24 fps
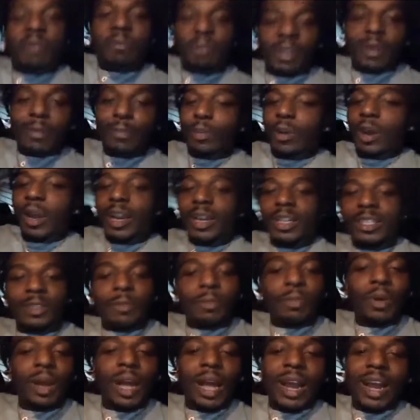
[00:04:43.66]
me brazen.
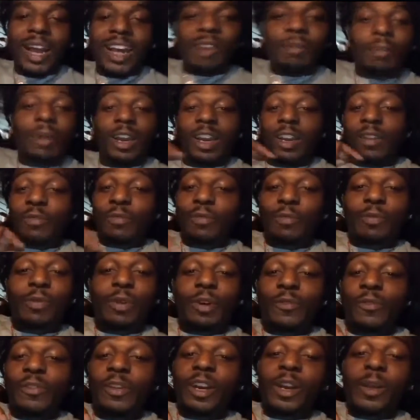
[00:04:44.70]
Boy, I gotta make a
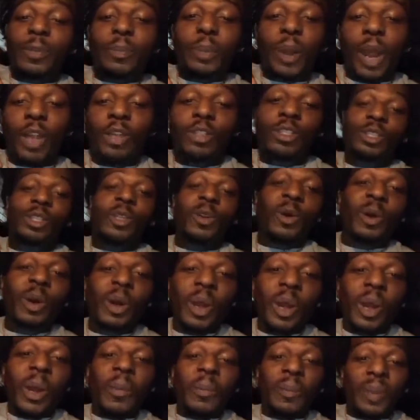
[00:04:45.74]
motherfucking personal
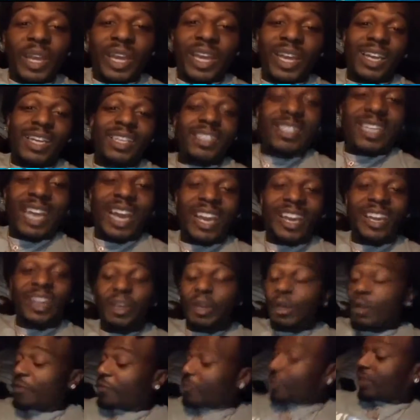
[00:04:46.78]
PSA
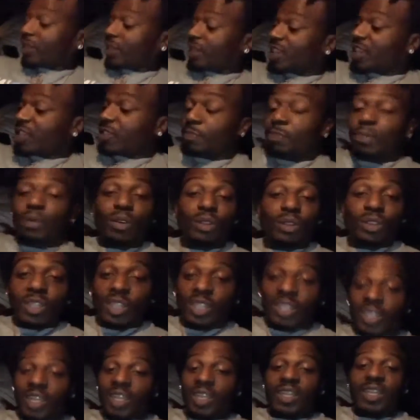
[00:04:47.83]
for this
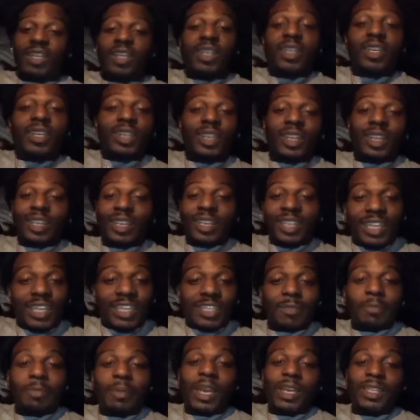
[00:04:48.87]
bullshit. And
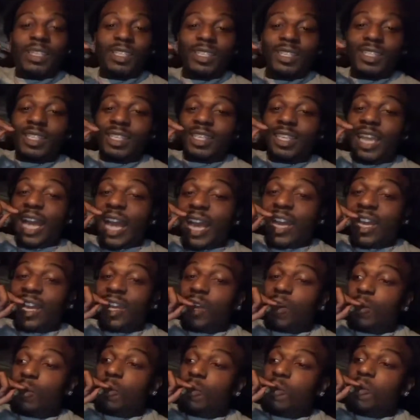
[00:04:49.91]
this message today,
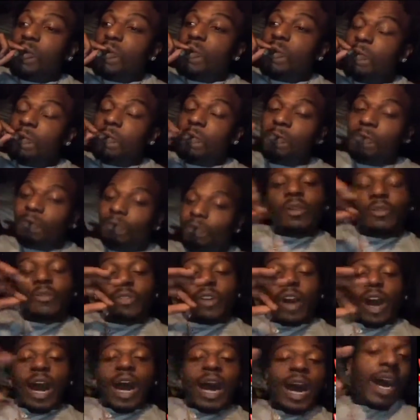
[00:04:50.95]

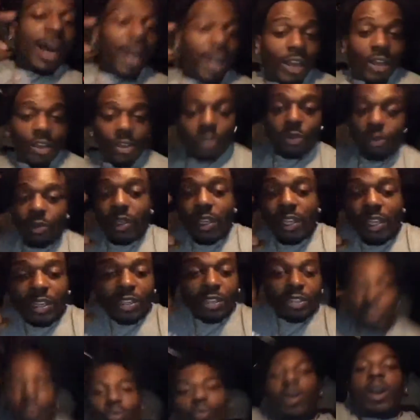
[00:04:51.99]
for all you
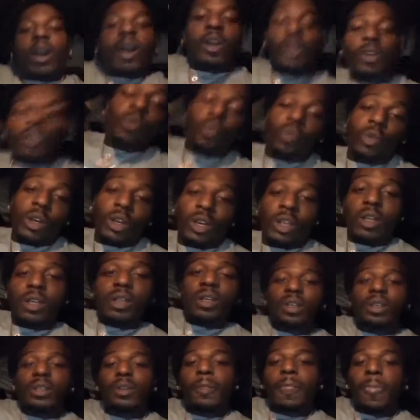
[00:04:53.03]
niggas around the
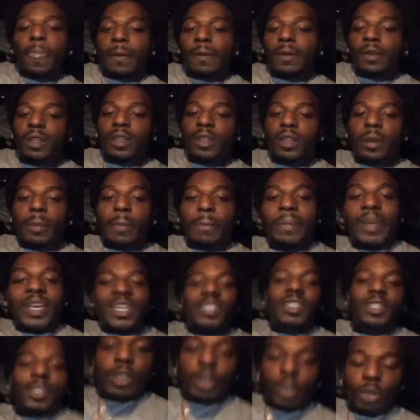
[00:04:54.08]
world
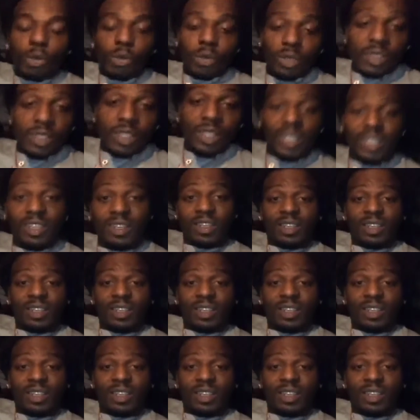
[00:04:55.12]
misusing